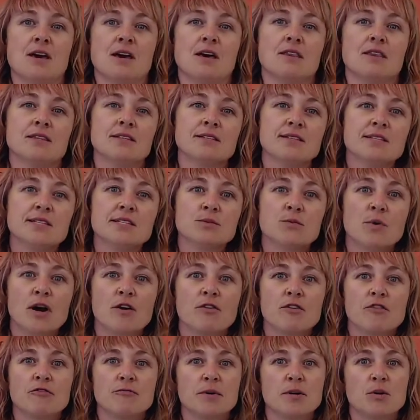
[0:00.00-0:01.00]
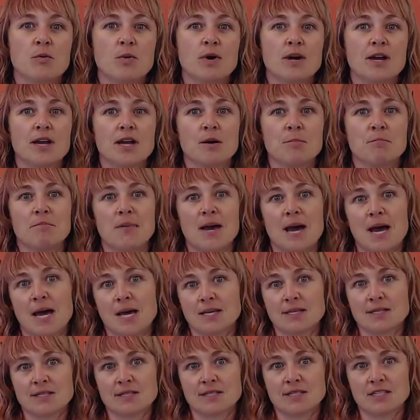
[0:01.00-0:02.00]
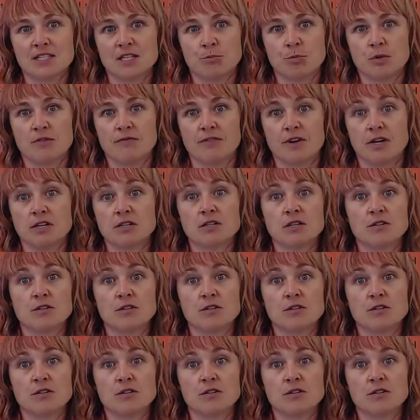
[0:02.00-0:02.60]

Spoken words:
This is why we've been wearing masks to prevent